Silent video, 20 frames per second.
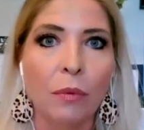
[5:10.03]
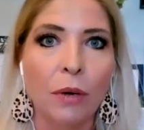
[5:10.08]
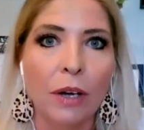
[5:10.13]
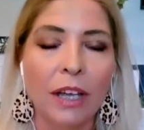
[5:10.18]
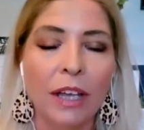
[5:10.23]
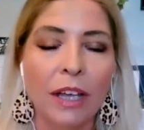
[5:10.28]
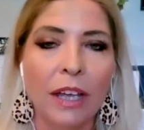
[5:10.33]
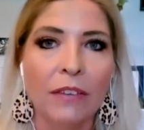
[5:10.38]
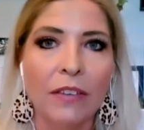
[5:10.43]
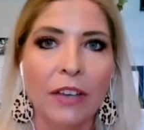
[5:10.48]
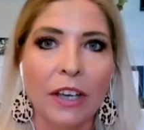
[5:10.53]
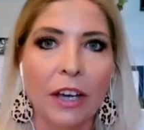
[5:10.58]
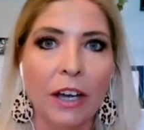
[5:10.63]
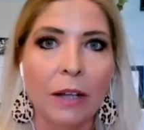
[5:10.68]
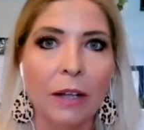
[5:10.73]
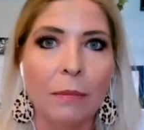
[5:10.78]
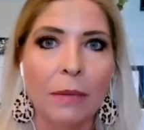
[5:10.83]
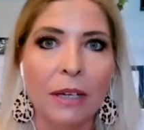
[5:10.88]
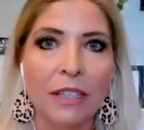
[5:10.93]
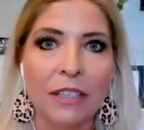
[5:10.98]
what have I
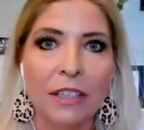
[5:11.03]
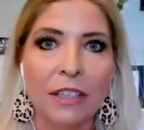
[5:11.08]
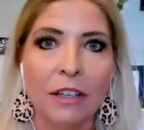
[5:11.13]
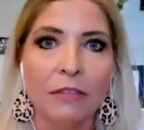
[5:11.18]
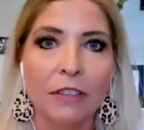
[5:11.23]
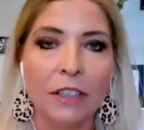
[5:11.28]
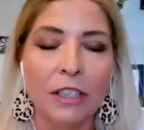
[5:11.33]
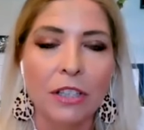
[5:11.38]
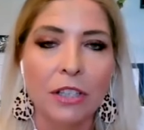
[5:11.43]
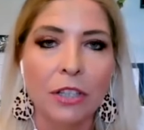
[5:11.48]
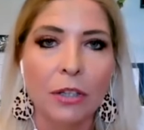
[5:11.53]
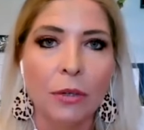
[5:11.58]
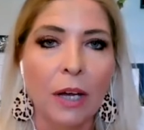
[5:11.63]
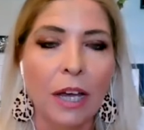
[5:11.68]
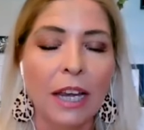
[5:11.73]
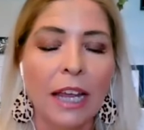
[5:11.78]
gotten myself into?